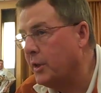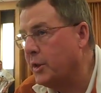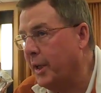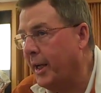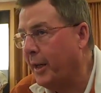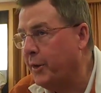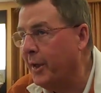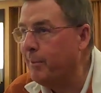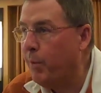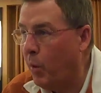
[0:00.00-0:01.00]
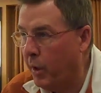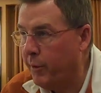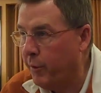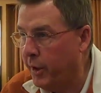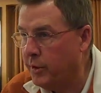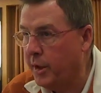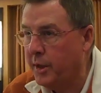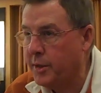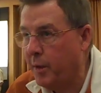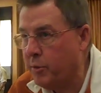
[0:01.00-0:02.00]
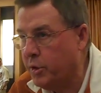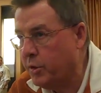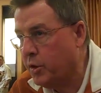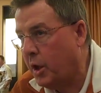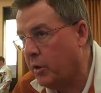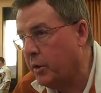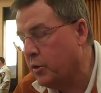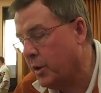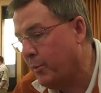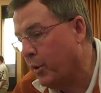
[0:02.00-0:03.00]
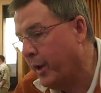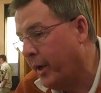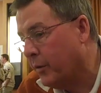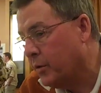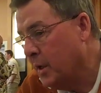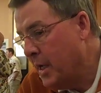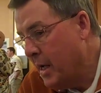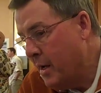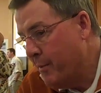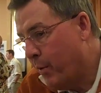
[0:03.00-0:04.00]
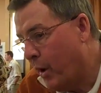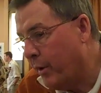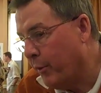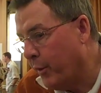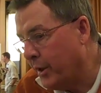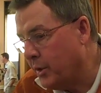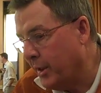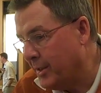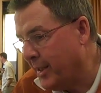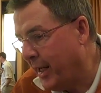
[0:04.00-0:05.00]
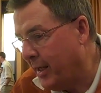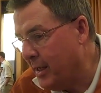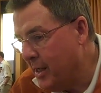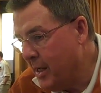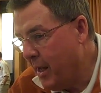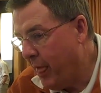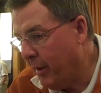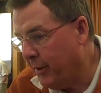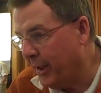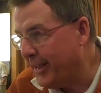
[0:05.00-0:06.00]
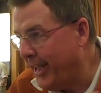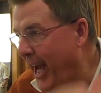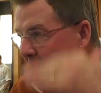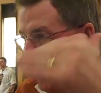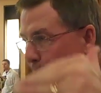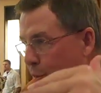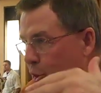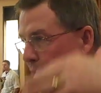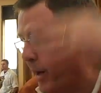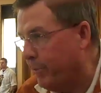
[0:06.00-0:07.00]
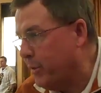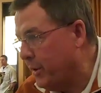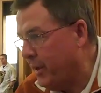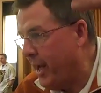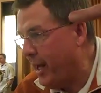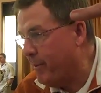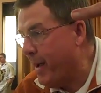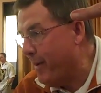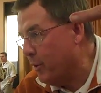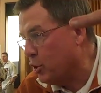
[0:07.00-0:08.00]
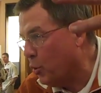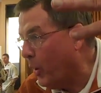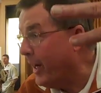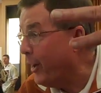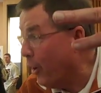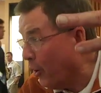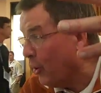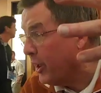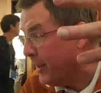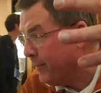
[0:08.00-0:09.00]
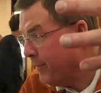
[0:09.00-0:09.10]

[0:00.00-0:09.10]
and I think part of the reason, as I was just talking to someone else, part of the reason is that the game jumped Alabama's way early.